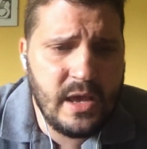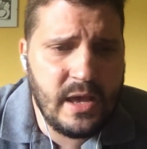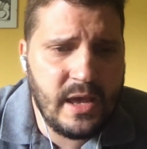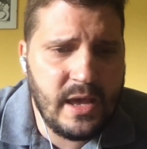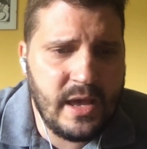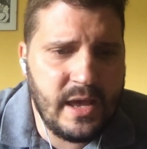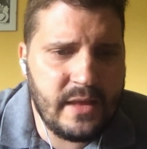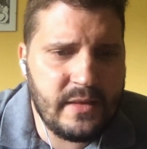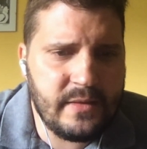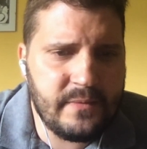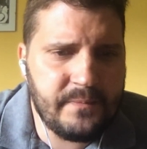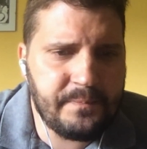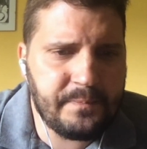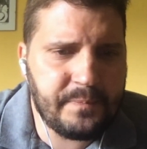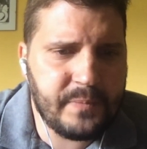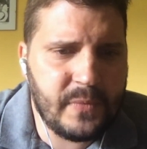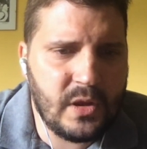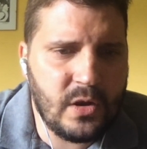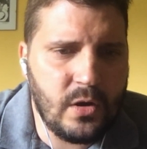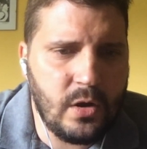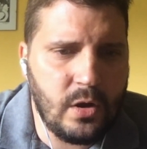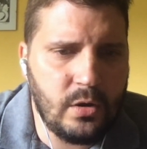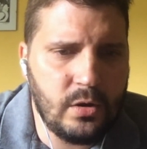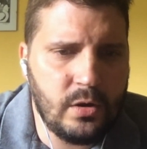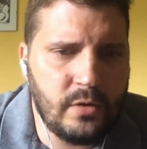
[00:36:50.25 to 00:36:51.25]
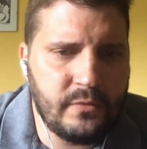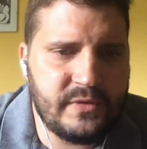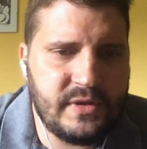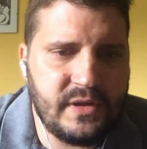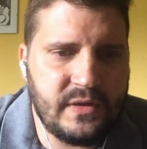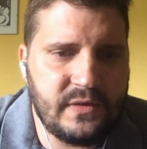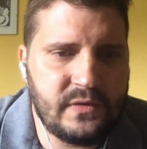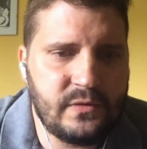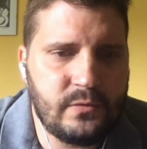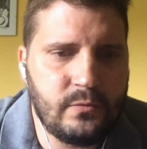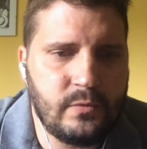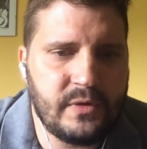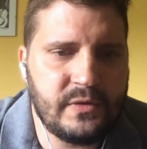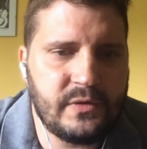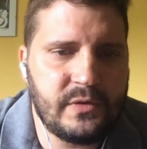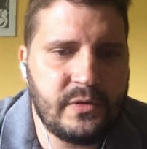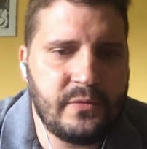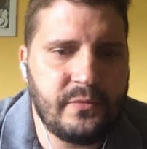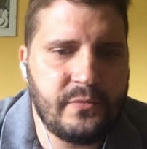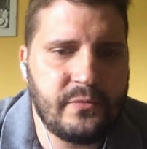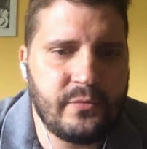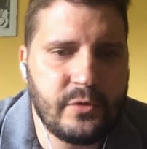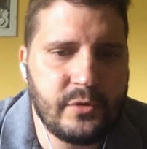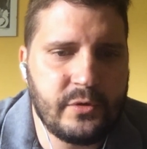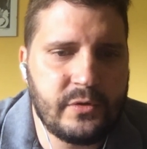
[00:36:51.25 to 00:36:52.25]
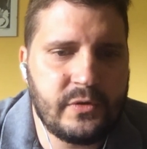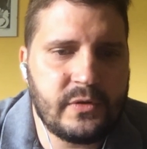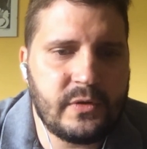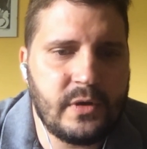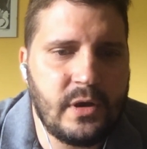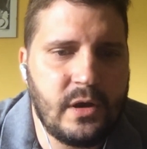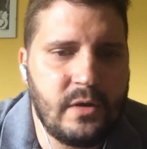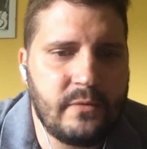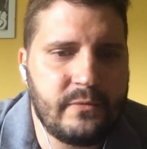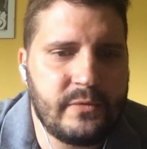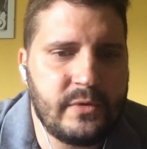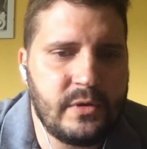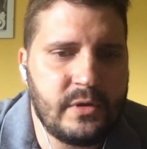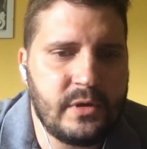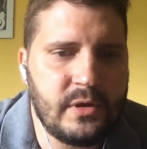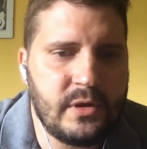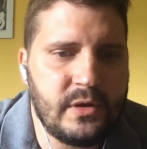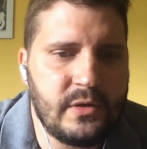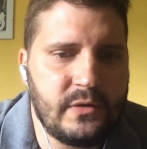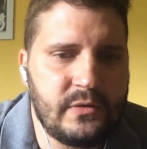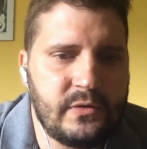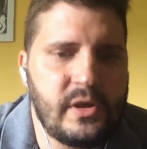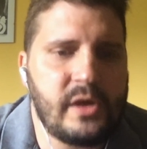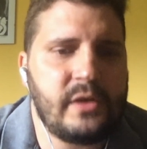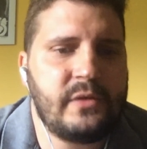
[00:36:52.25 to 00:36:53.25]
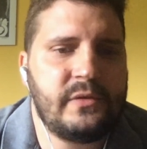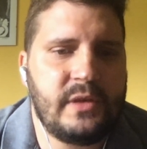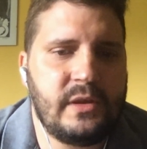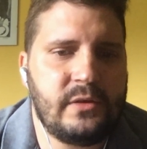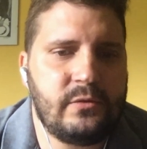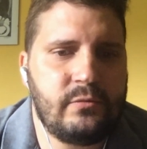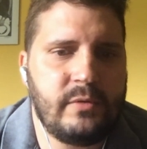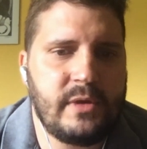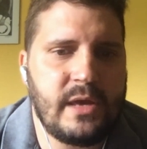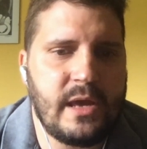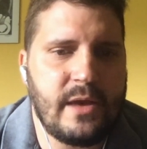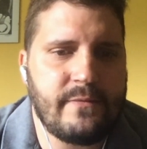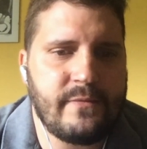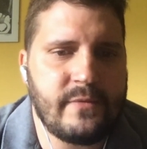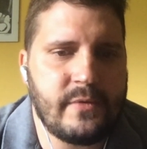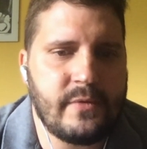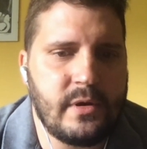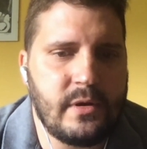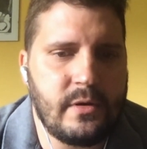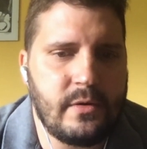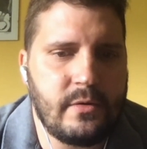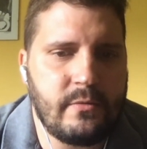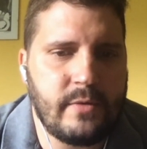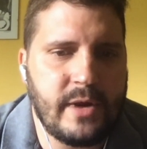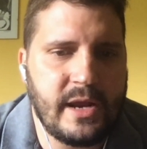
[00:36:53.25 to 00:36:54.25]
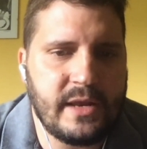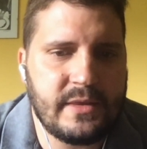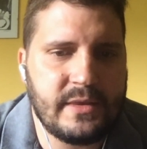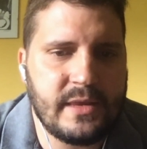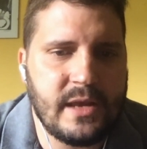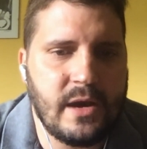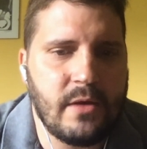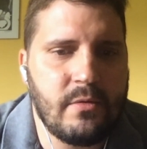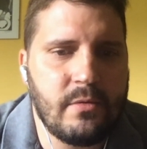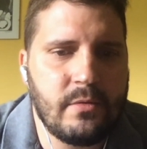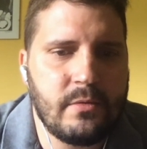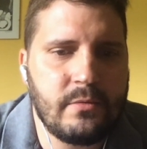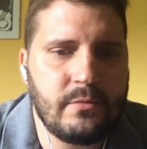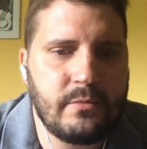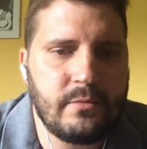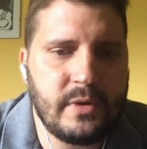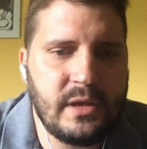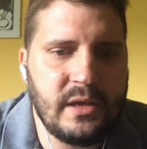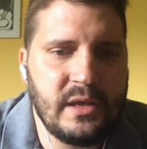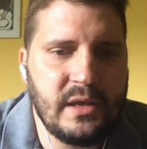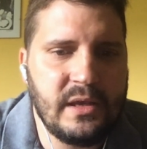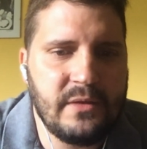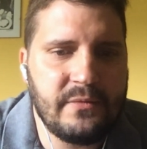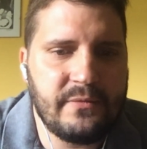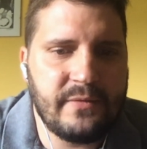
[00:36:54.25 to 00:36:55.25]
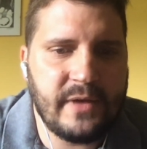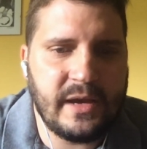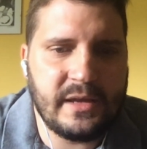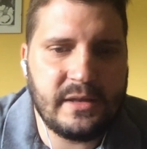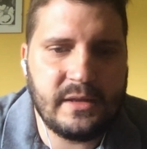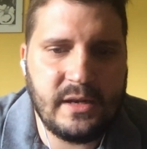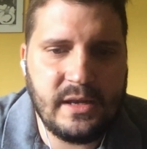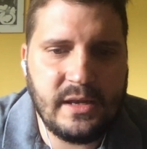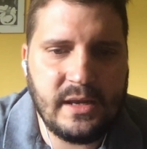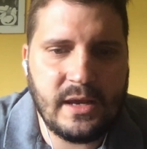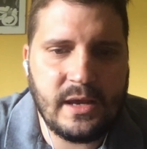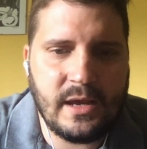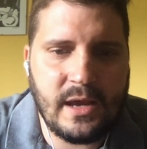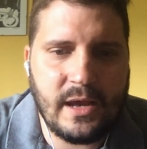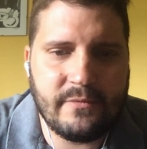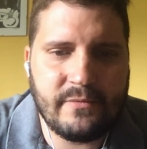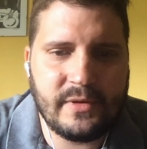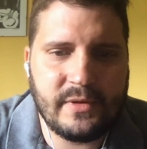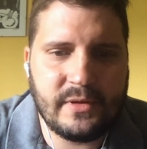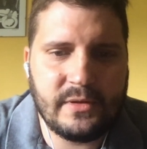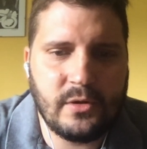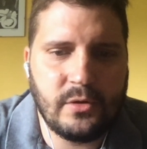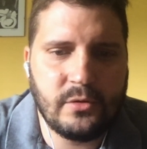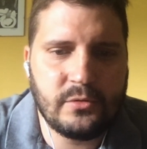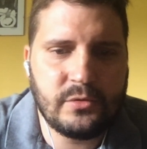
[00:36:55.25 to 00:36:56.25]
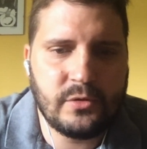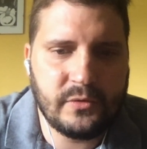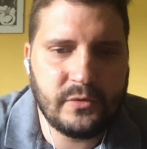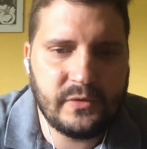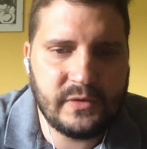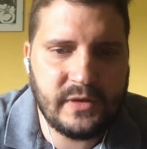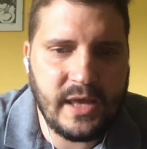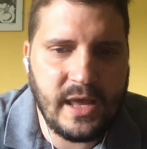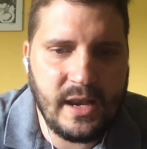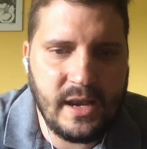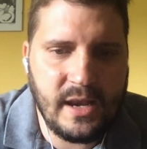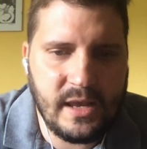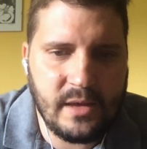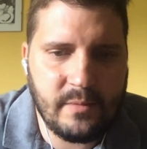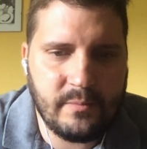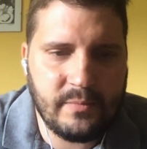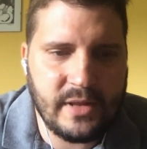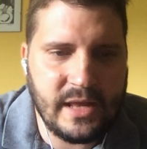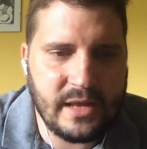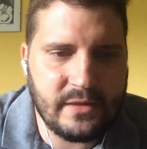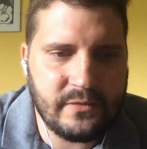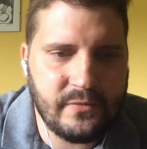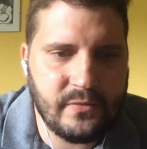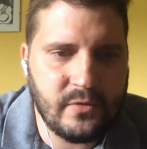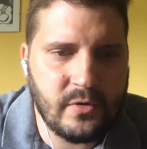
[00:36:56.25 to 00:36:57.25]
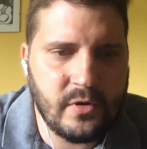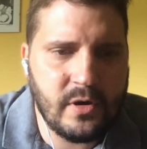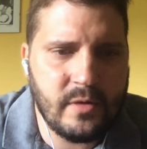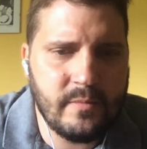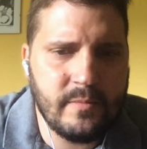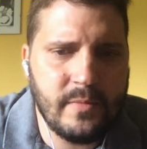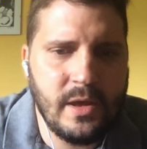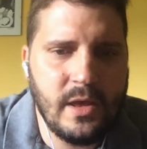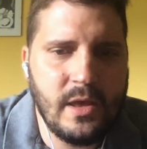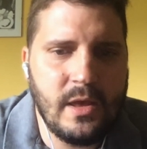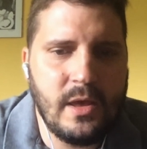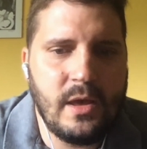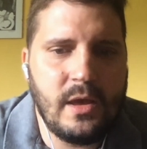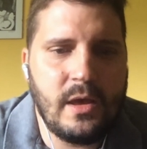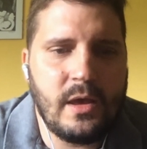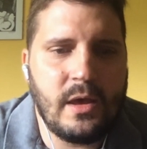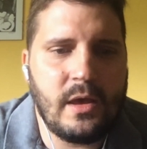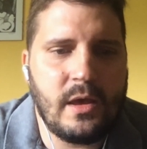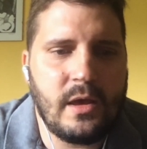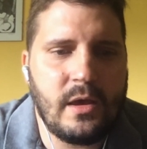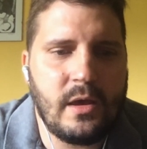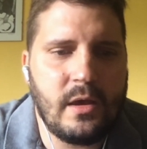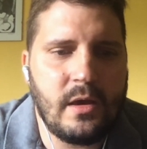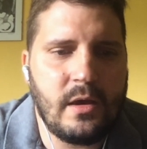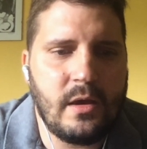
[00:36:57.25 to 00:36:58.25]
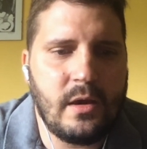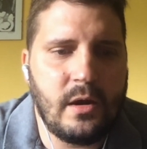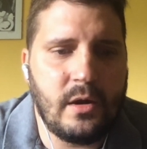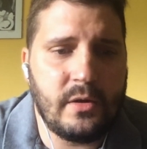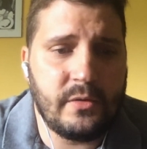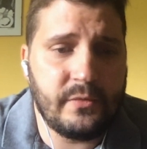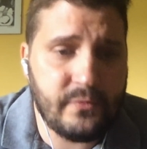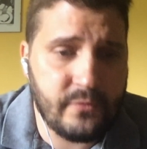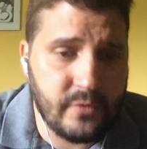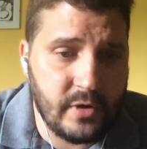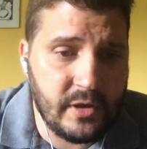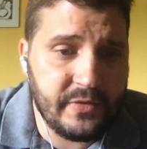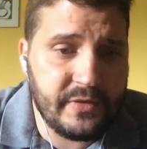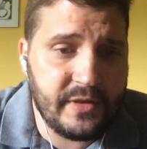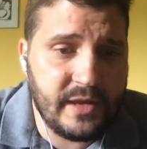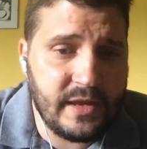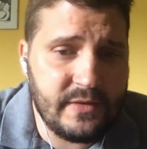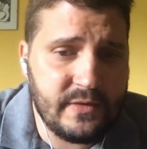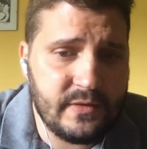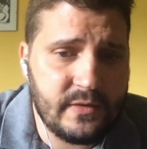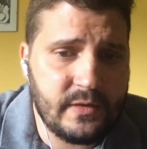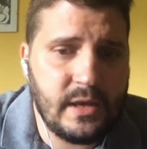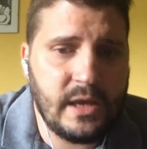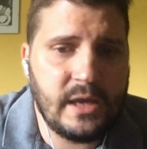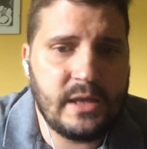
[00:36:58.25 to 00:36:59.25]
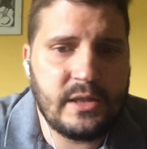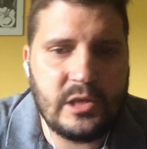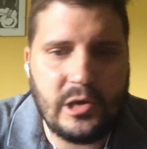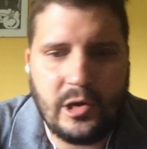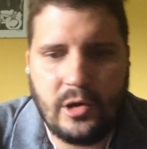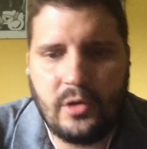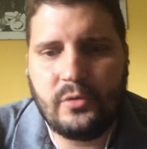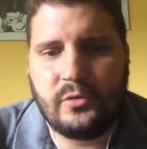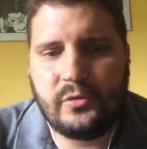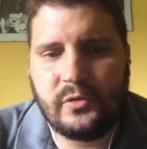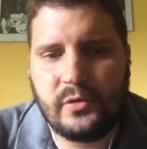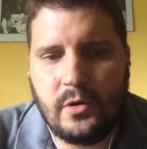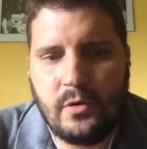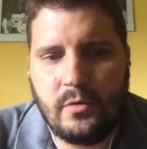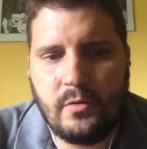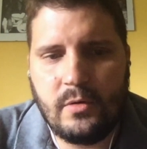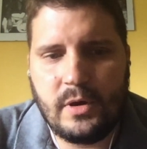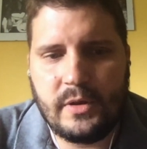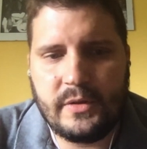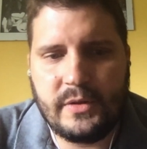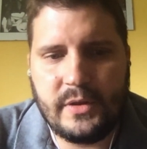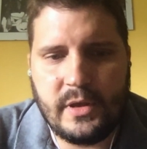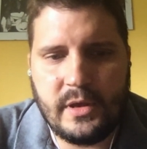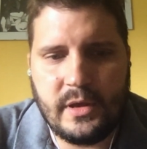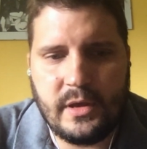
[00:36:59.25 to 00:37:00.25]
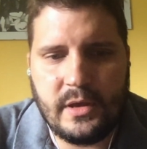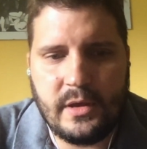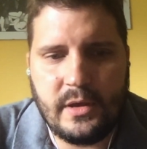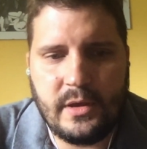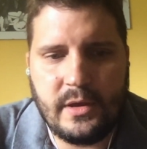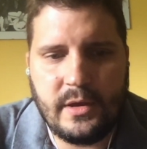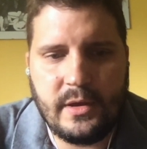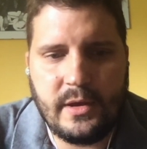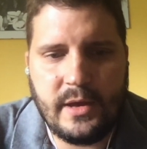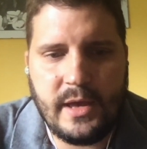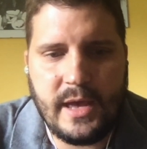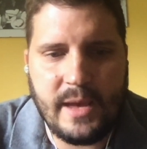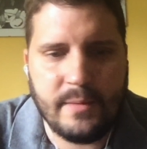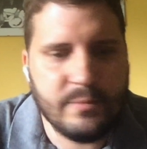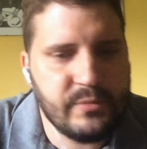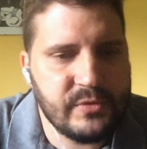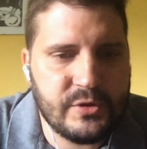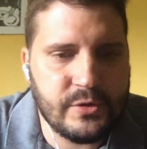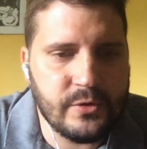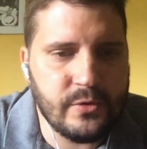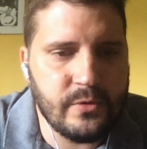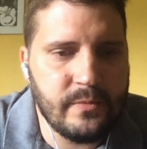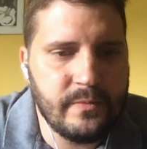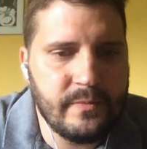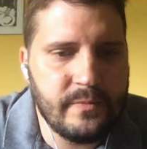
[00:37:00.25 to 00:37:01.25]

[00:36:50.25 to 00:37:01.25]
And all of this was the fruit of the success we have right now. We finally have an auto-scaling platform on front end and also on M2.